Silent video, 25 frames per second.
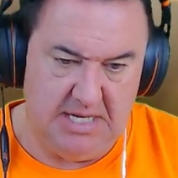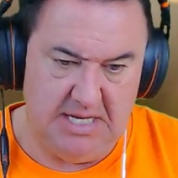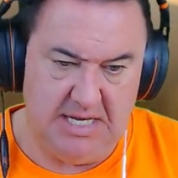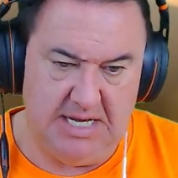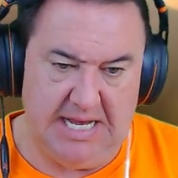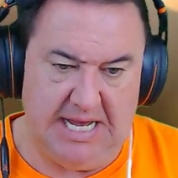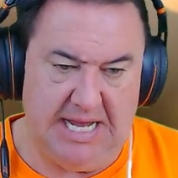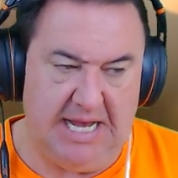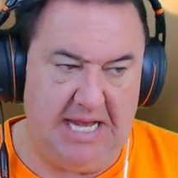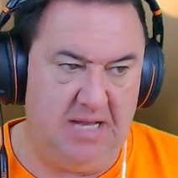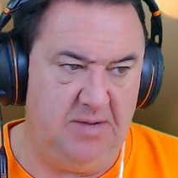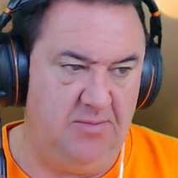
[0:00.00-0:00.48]

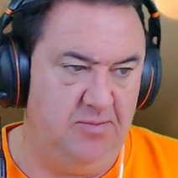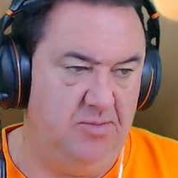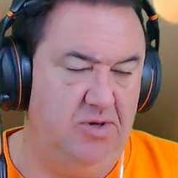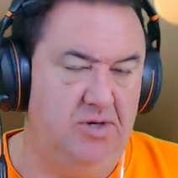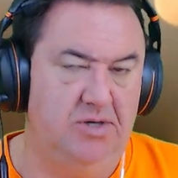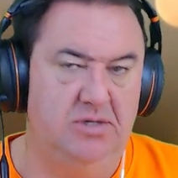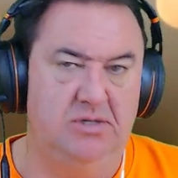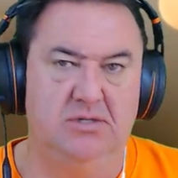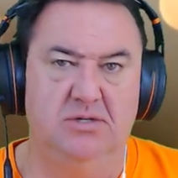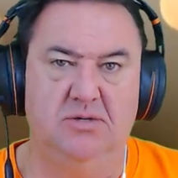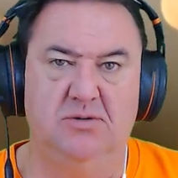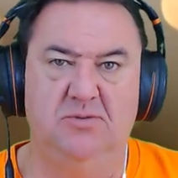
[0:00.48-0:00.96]
I am
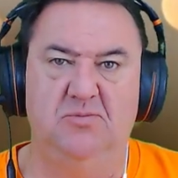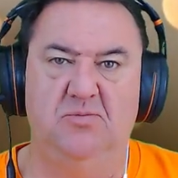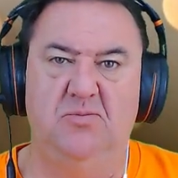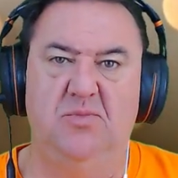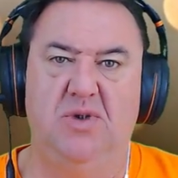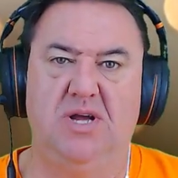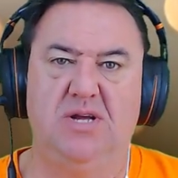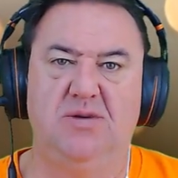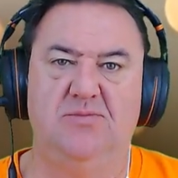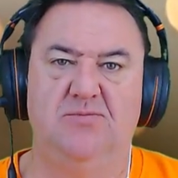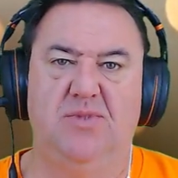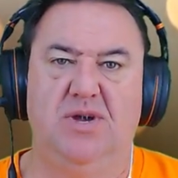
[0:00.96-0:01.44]
Uncle
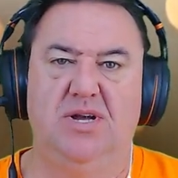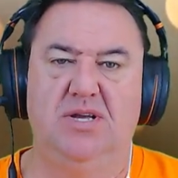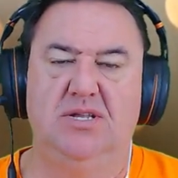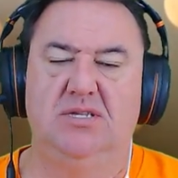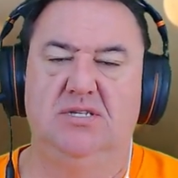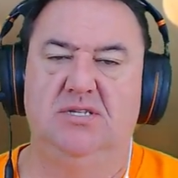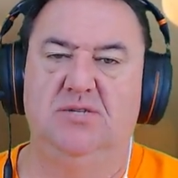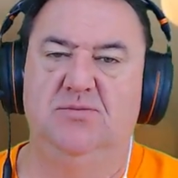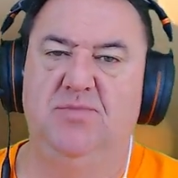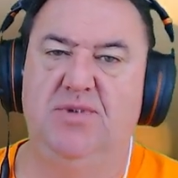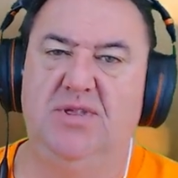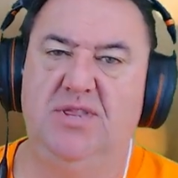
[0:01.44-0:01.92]
Mike Mike. This
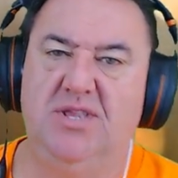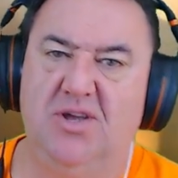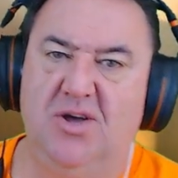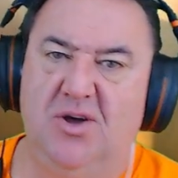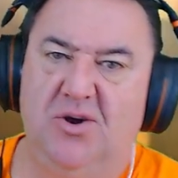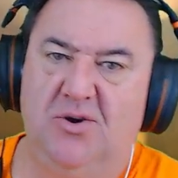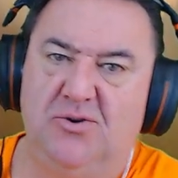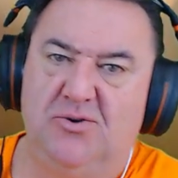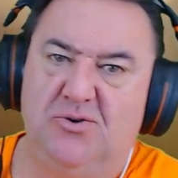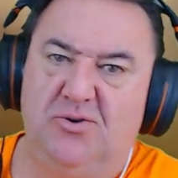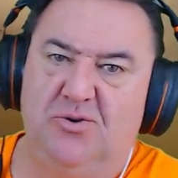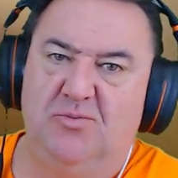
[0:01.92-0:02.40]
has been the
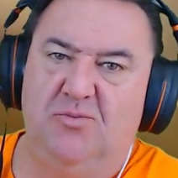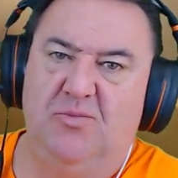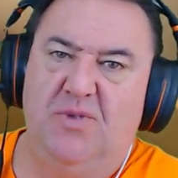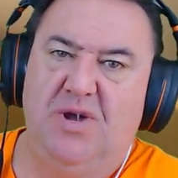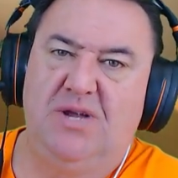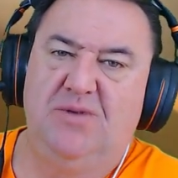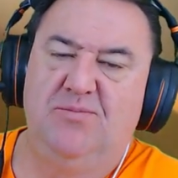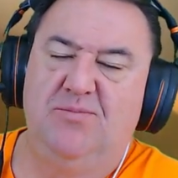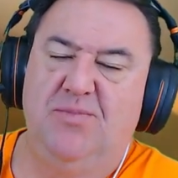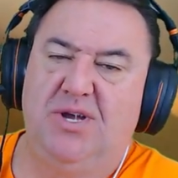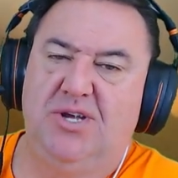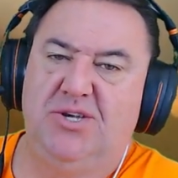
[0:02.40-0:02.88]
Uncle Mike
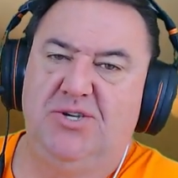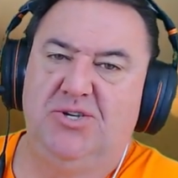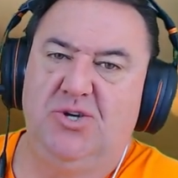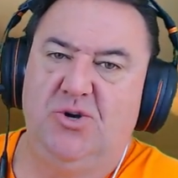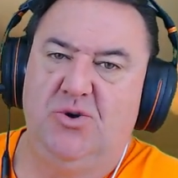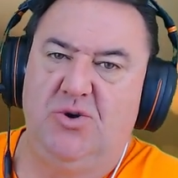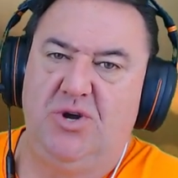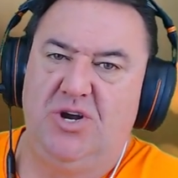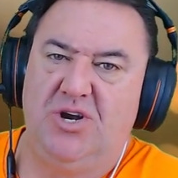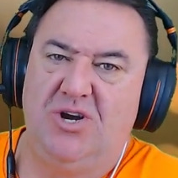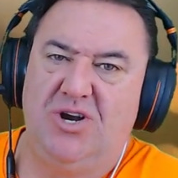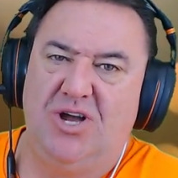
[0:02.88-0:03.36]
Mike Show
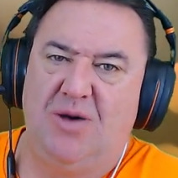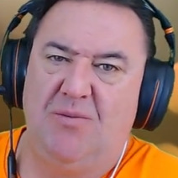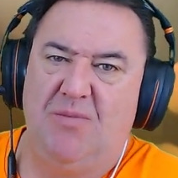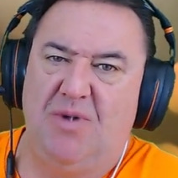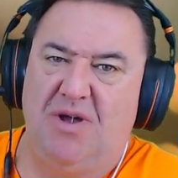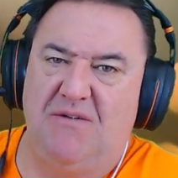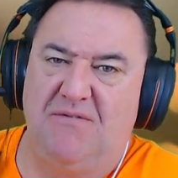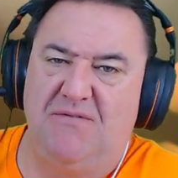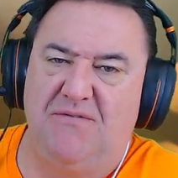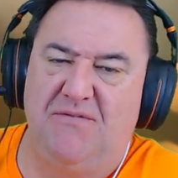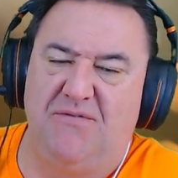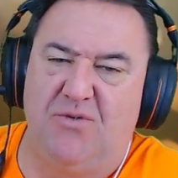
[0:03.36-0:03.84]
here on my
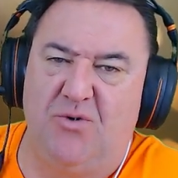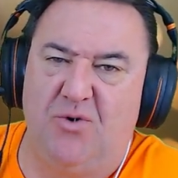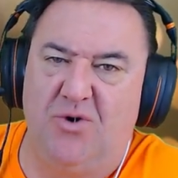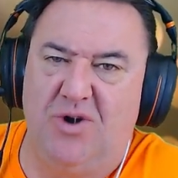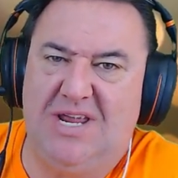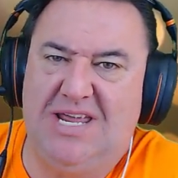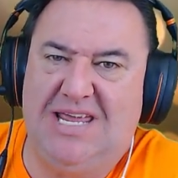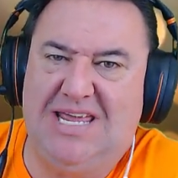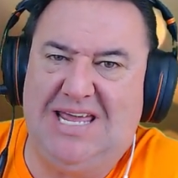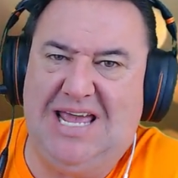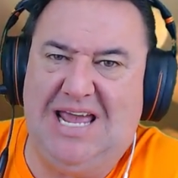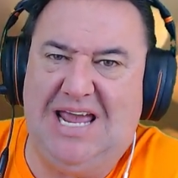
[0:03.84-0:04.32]

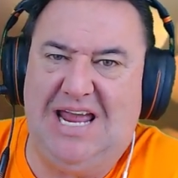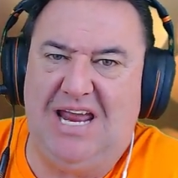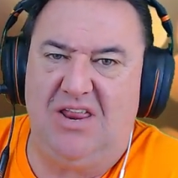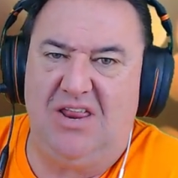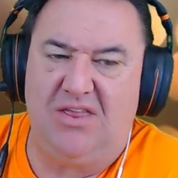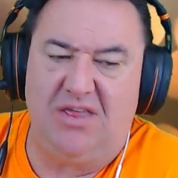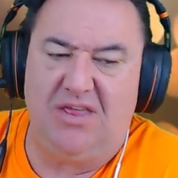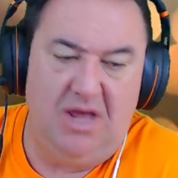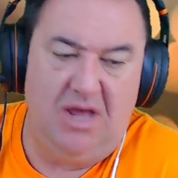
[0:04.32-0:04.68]
48th